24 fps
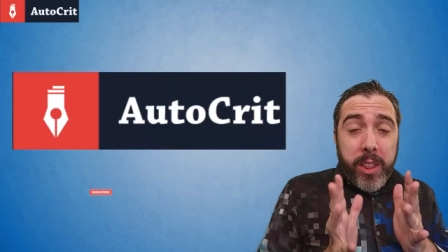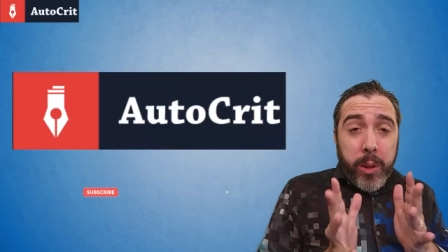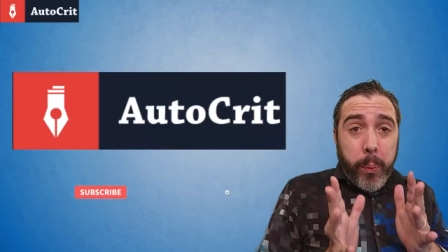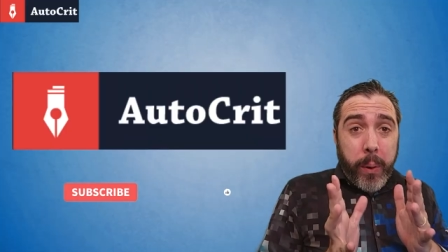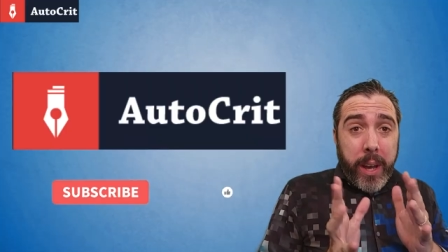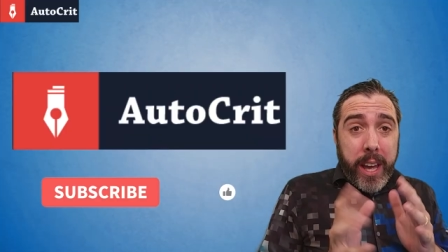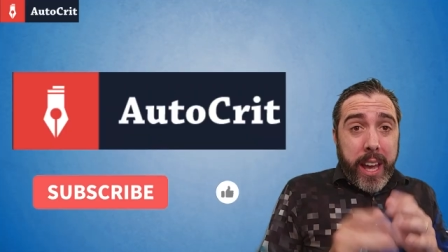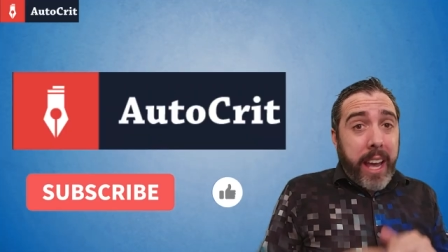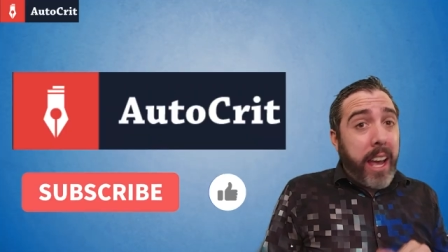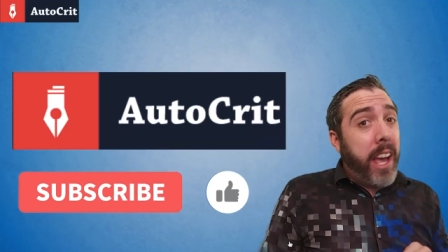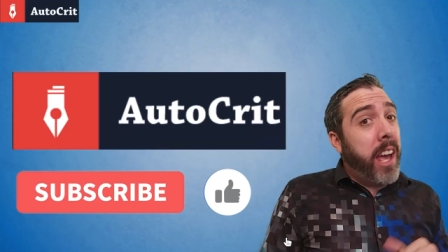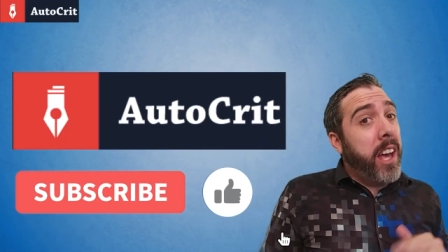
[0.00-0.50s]
the
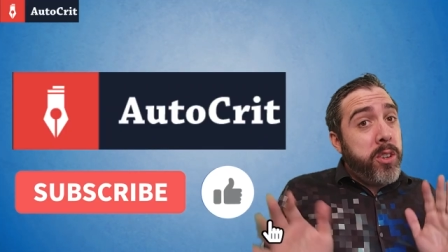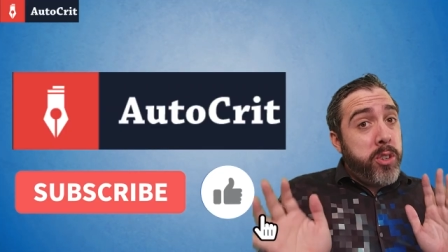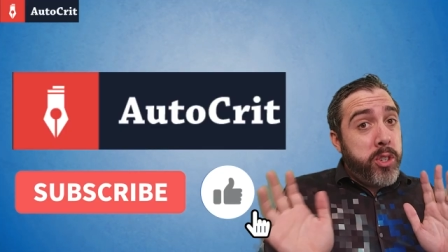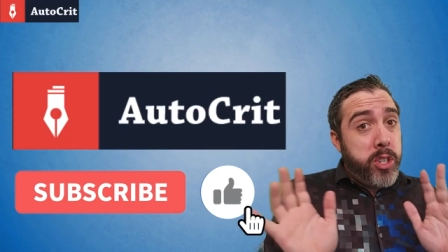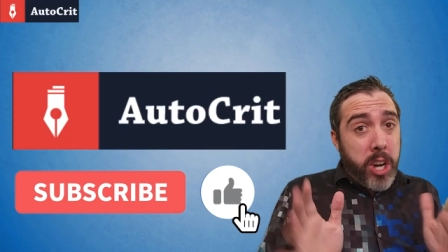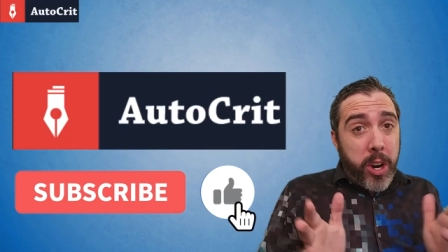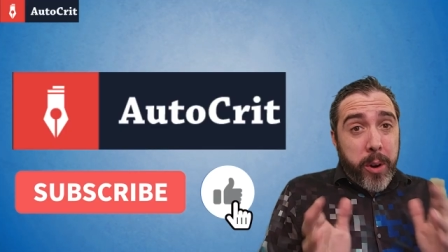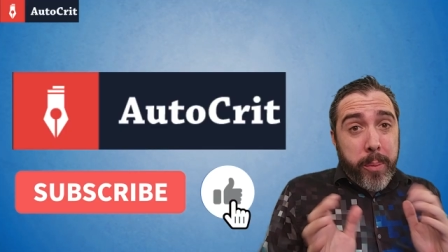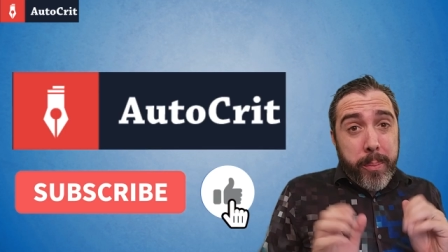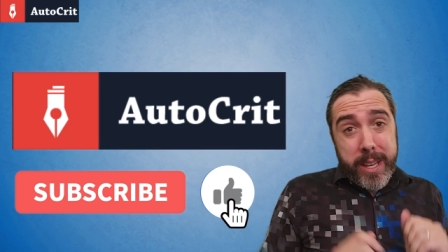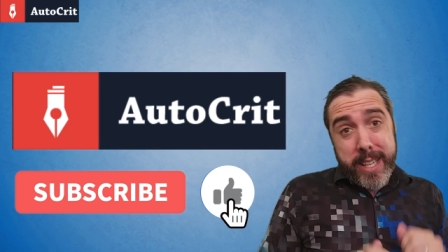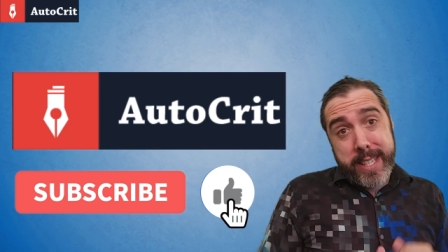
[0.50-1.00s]
way,
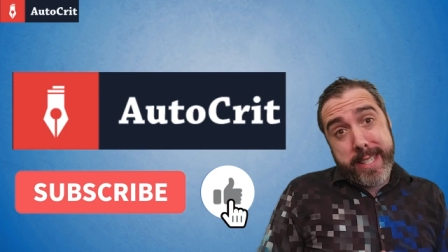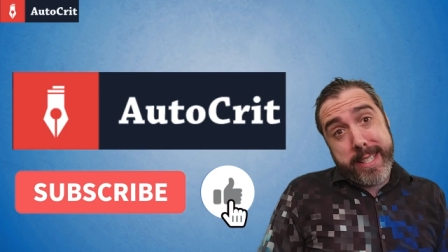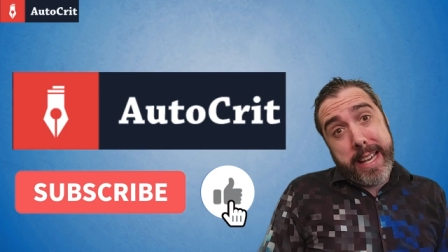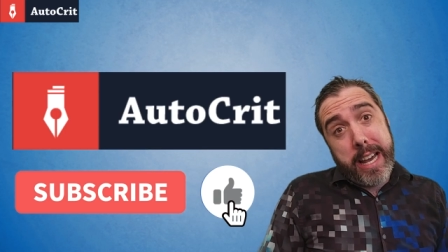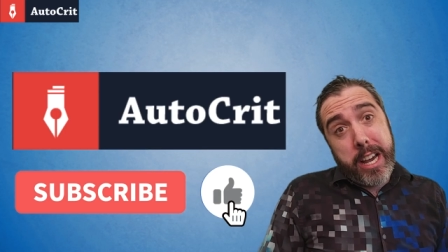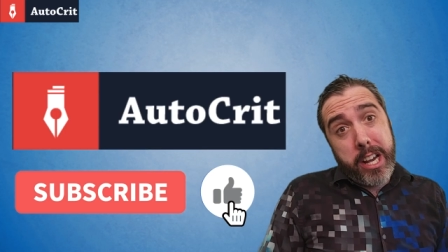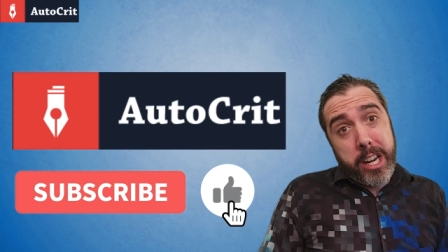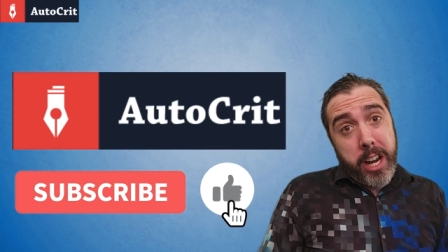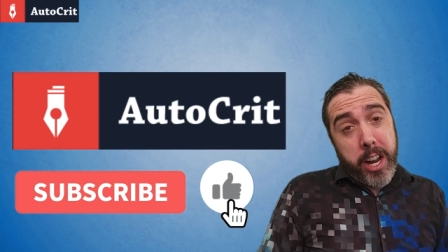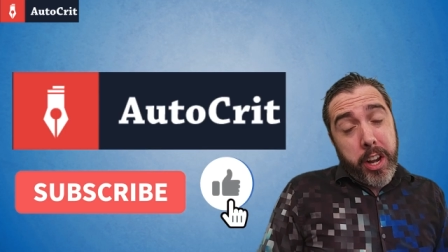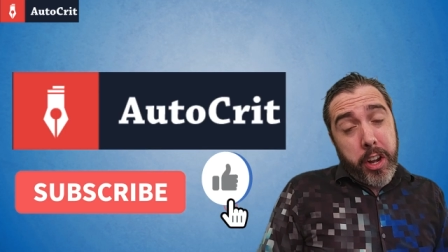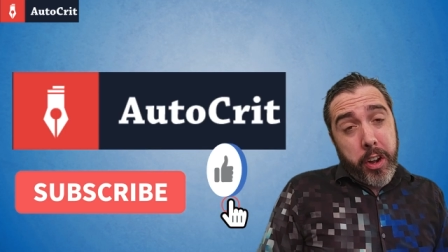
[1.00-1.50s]
don't miss
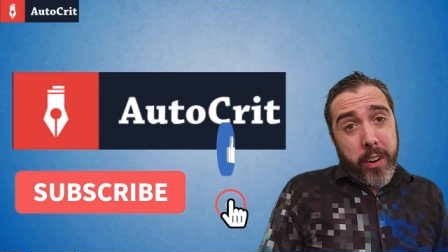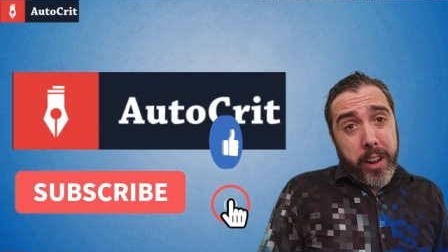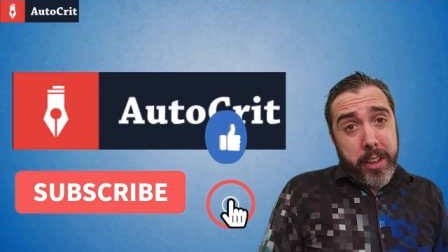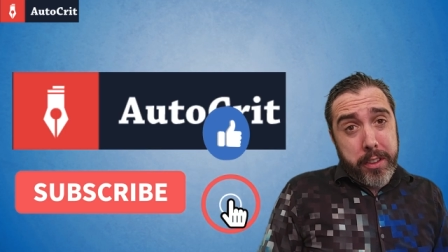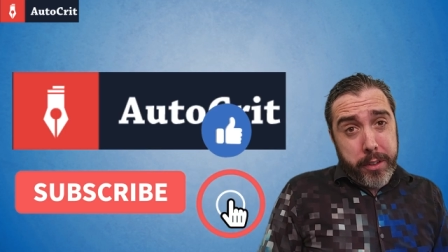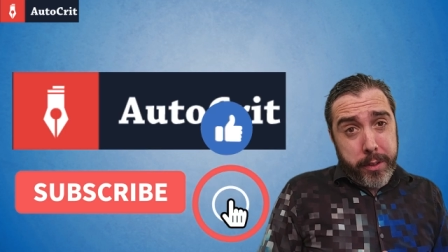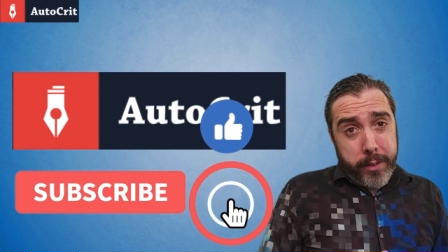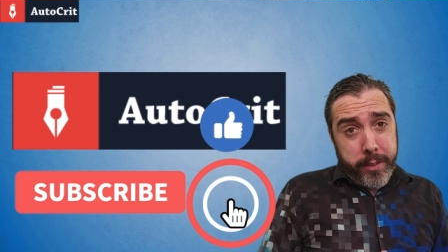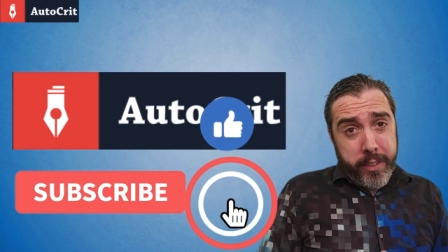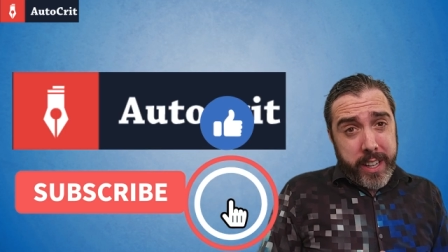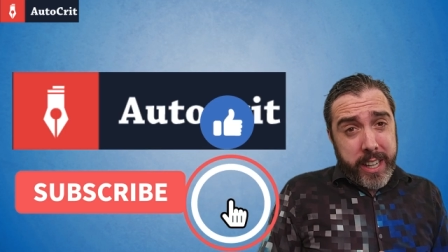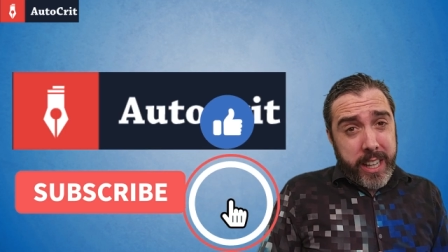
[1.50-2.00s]
out on our
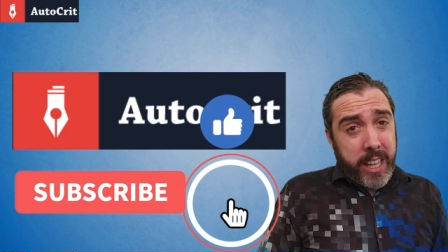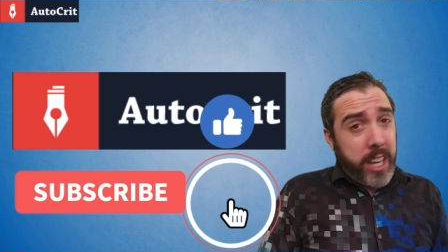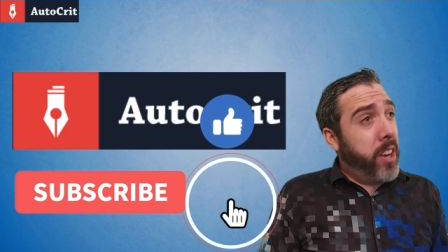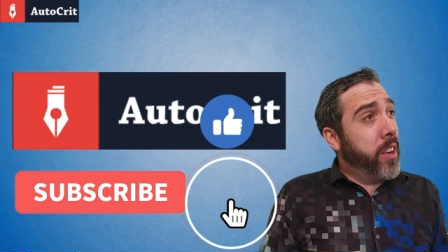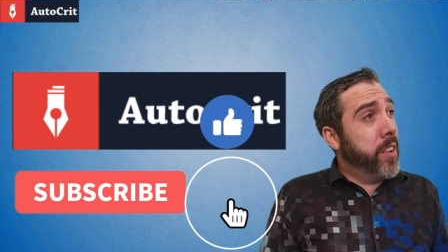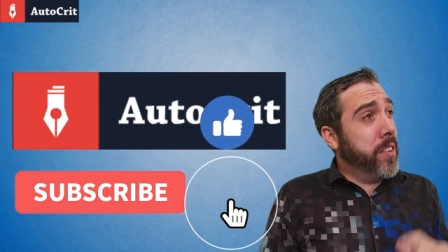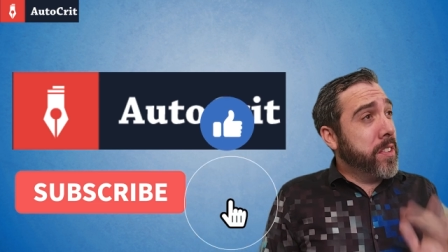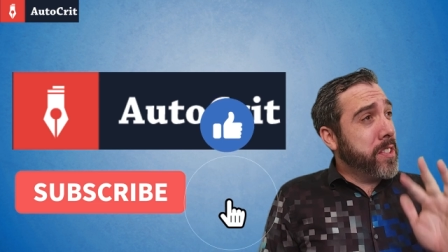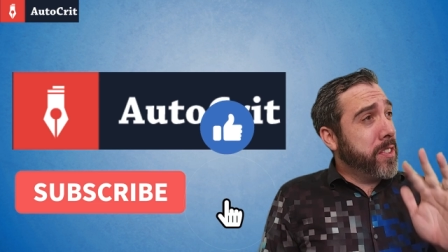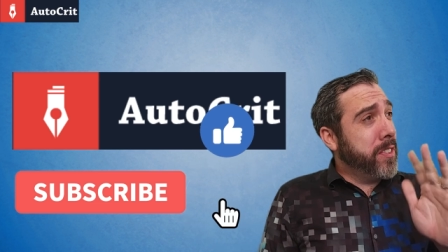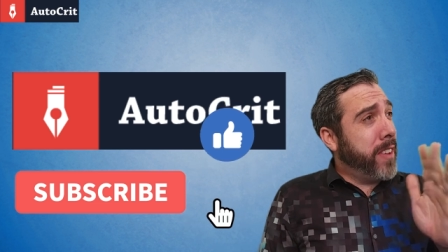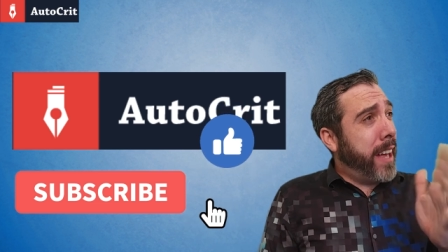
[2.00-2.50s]
other videos.